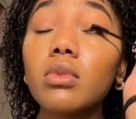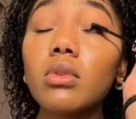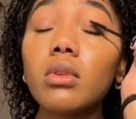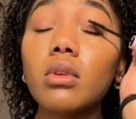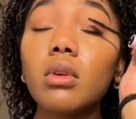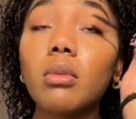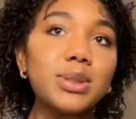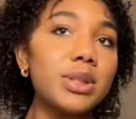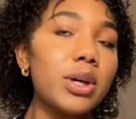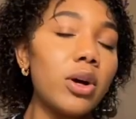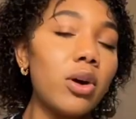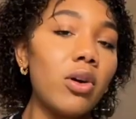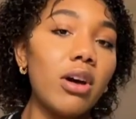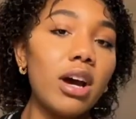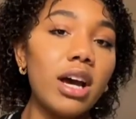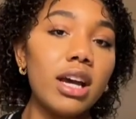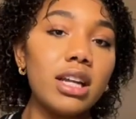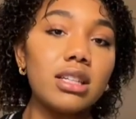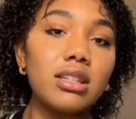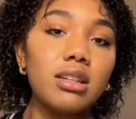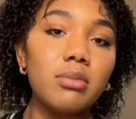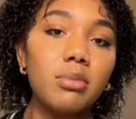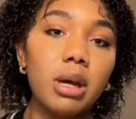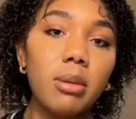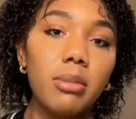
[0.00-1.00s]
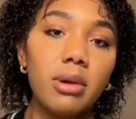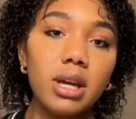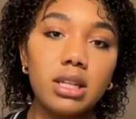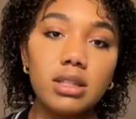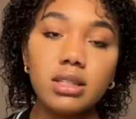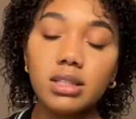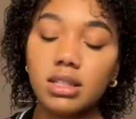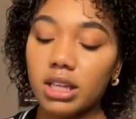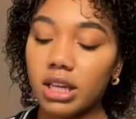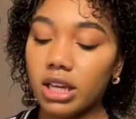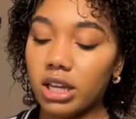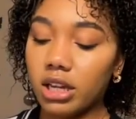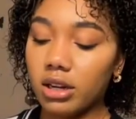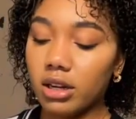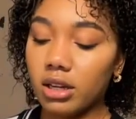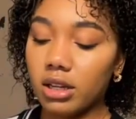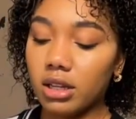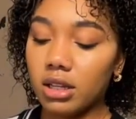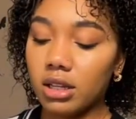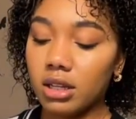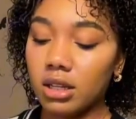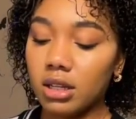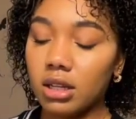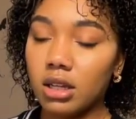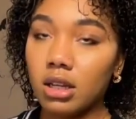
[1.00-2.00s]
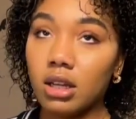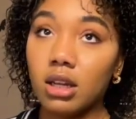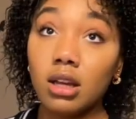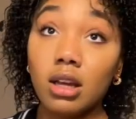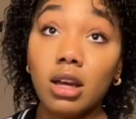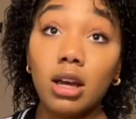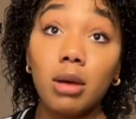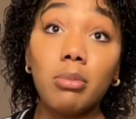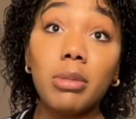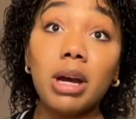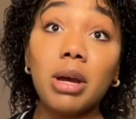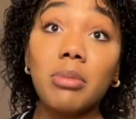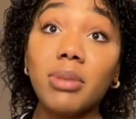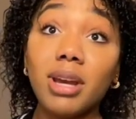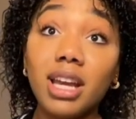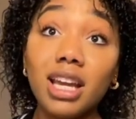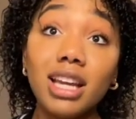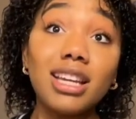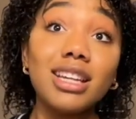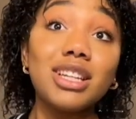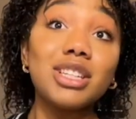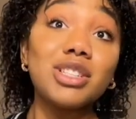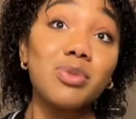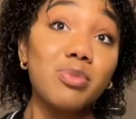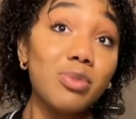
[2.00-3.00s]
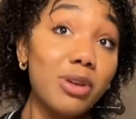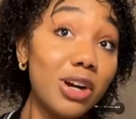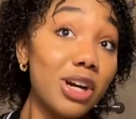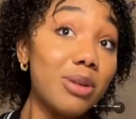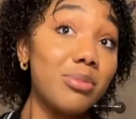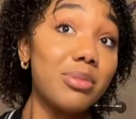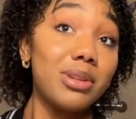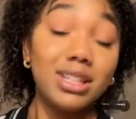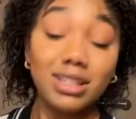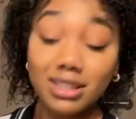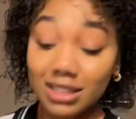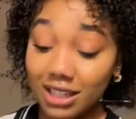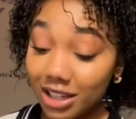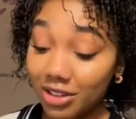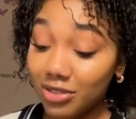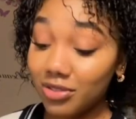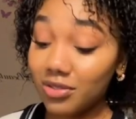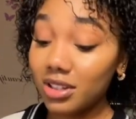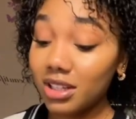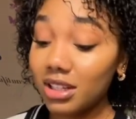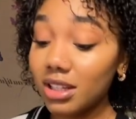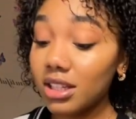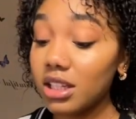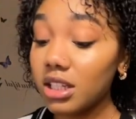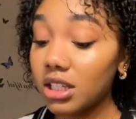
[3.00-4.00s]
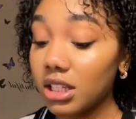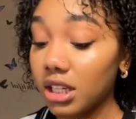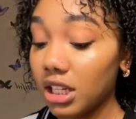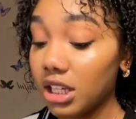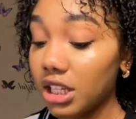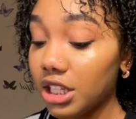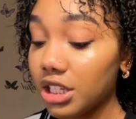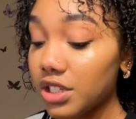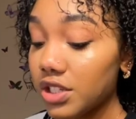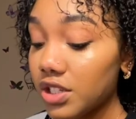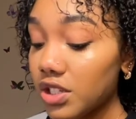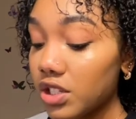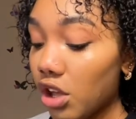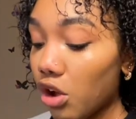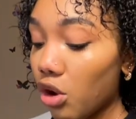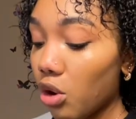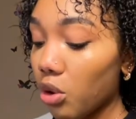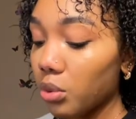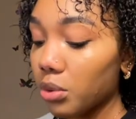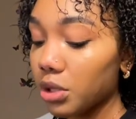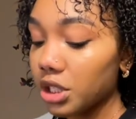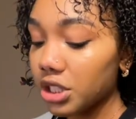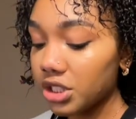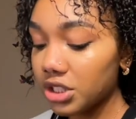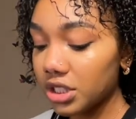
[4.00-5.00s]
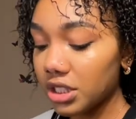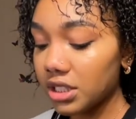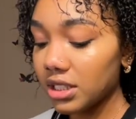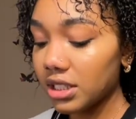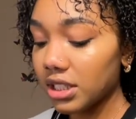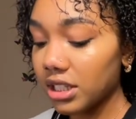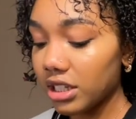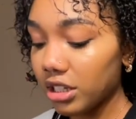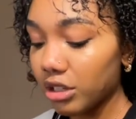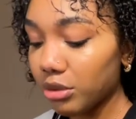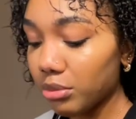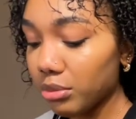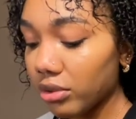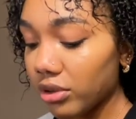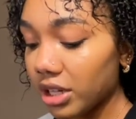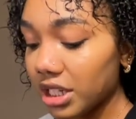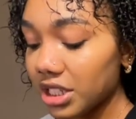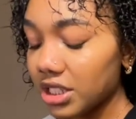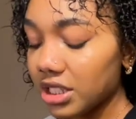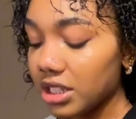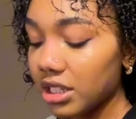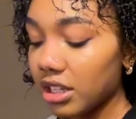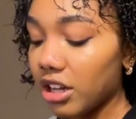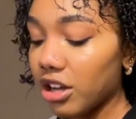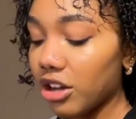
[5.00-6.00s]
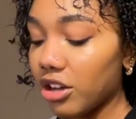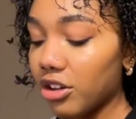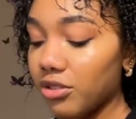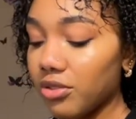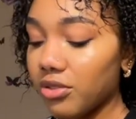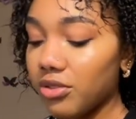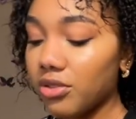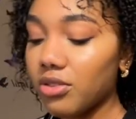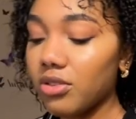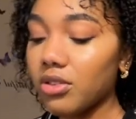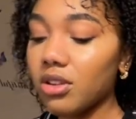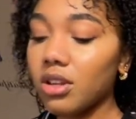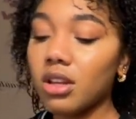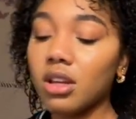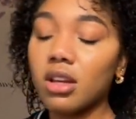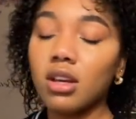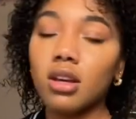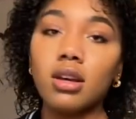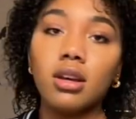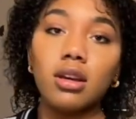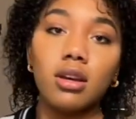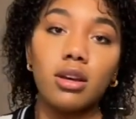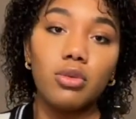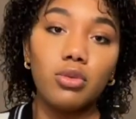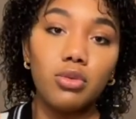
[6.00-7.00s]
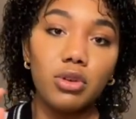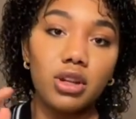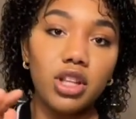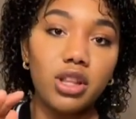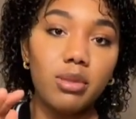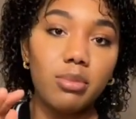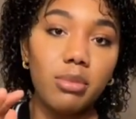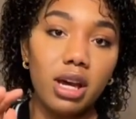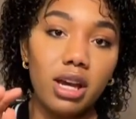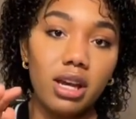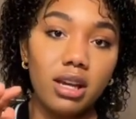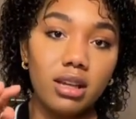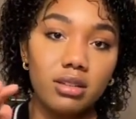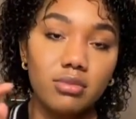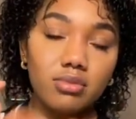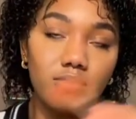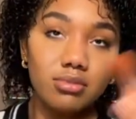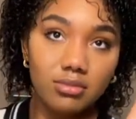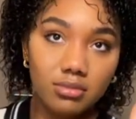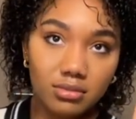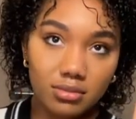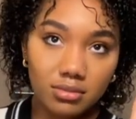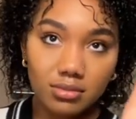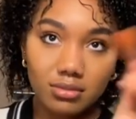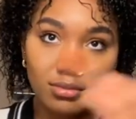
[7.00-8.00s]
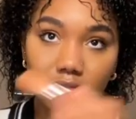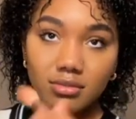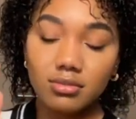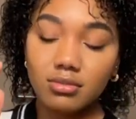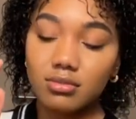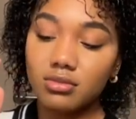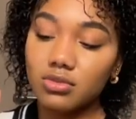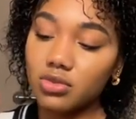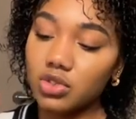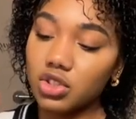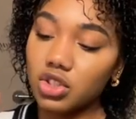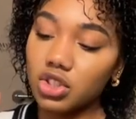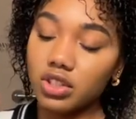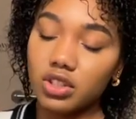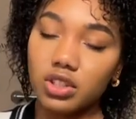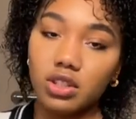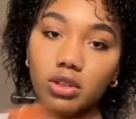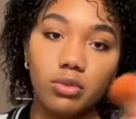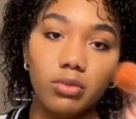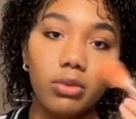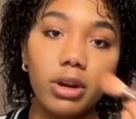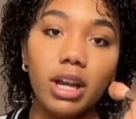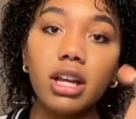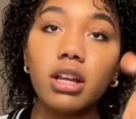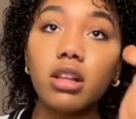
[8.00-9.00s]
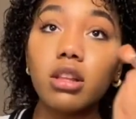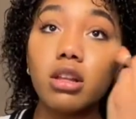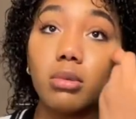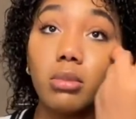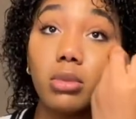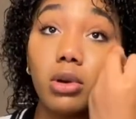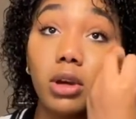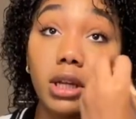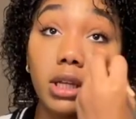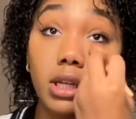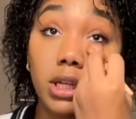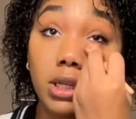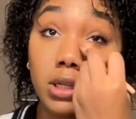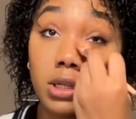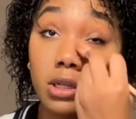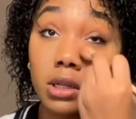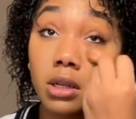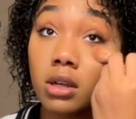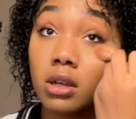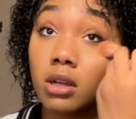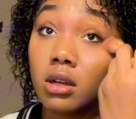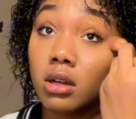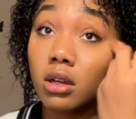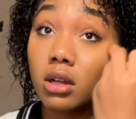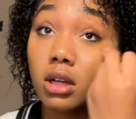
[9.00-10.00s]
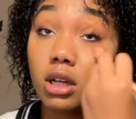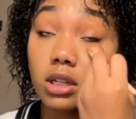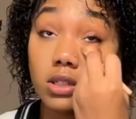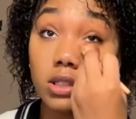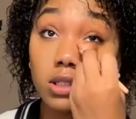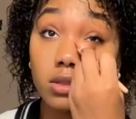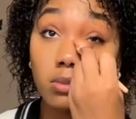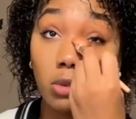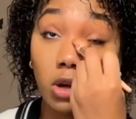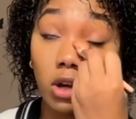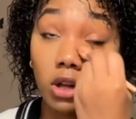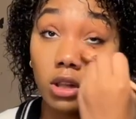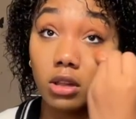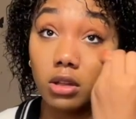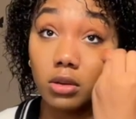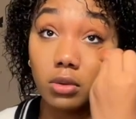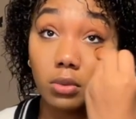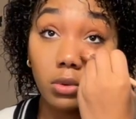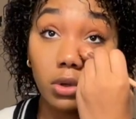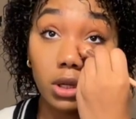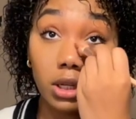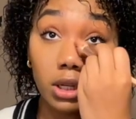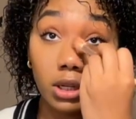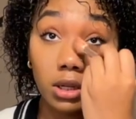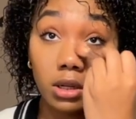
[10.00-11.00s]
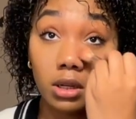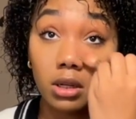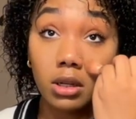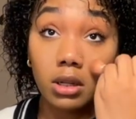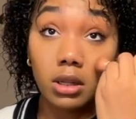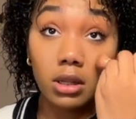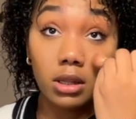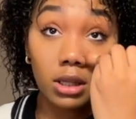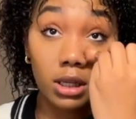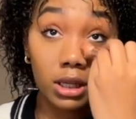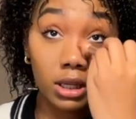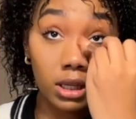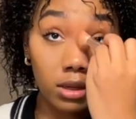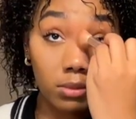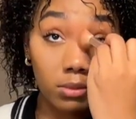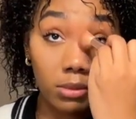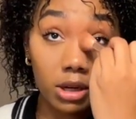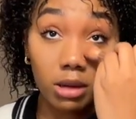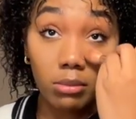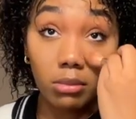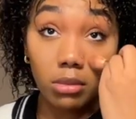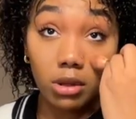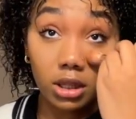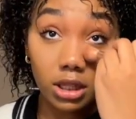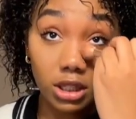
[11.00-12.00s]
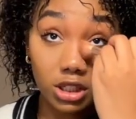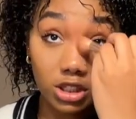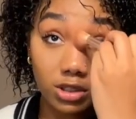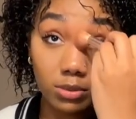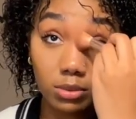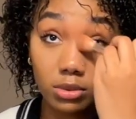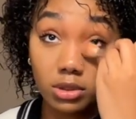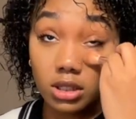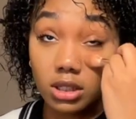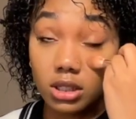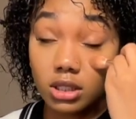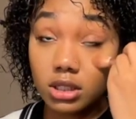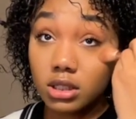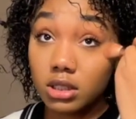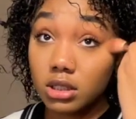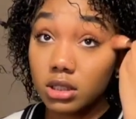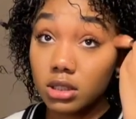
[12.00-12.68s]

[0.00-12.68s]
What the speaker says: So I did my mascara. My baking is probably definitely done, so we're just gonna brush it off with just a regular brush, a smaller one than my blush brush.